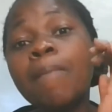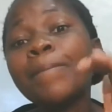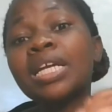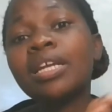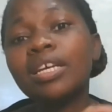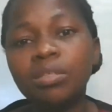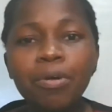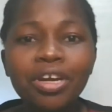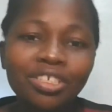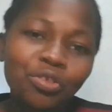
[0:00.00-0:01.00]
My next
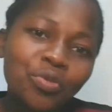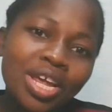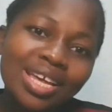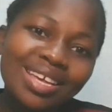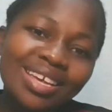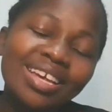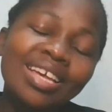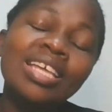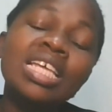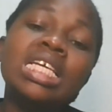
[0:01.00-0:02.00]
point today
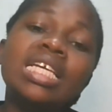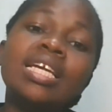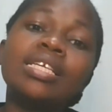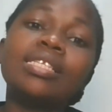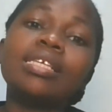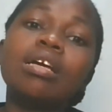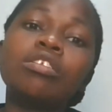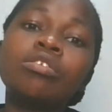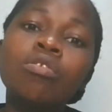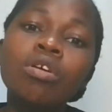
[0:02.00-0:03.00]
is
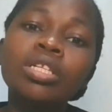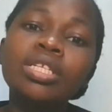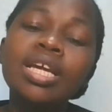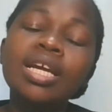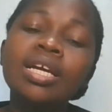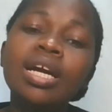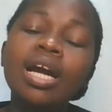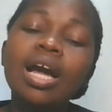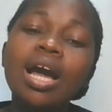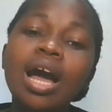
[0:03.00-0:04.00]
scolding
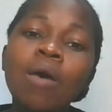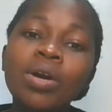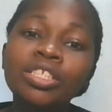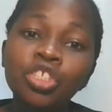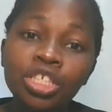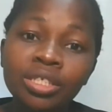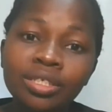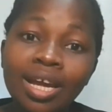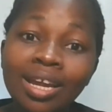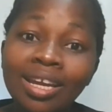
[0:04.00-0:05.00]
our
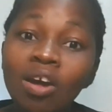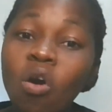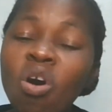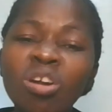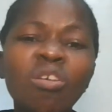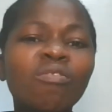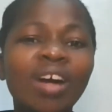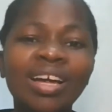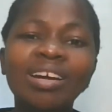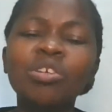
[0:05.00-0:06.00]
children all
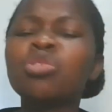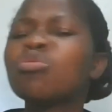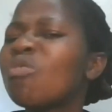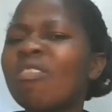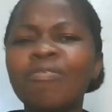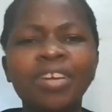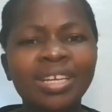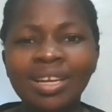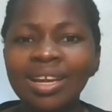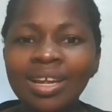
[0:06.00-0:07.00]
over, too
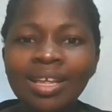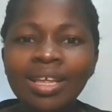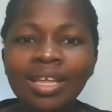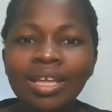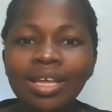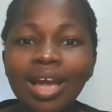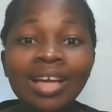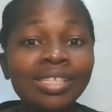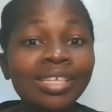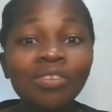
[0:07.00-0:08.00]
often.
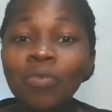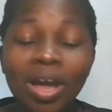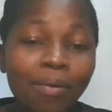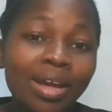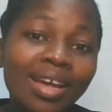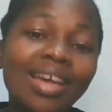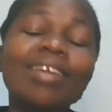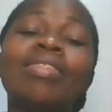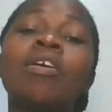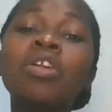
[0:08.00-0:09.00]
As in wewe,
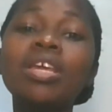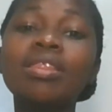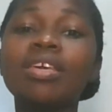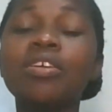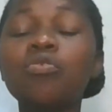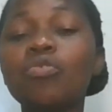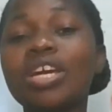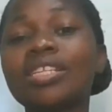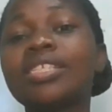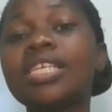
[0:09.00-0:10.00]
the only thing you
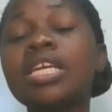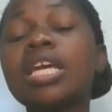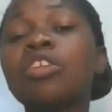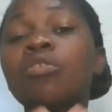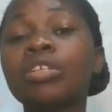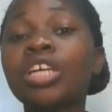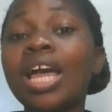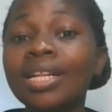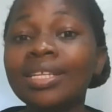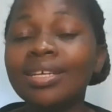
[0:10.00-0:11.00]
can see in your
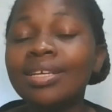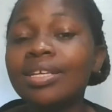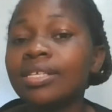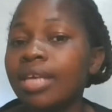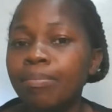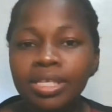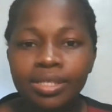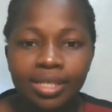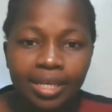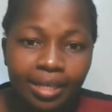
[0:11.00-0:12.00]
child is a
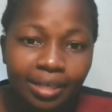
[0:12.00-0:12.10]
mistake.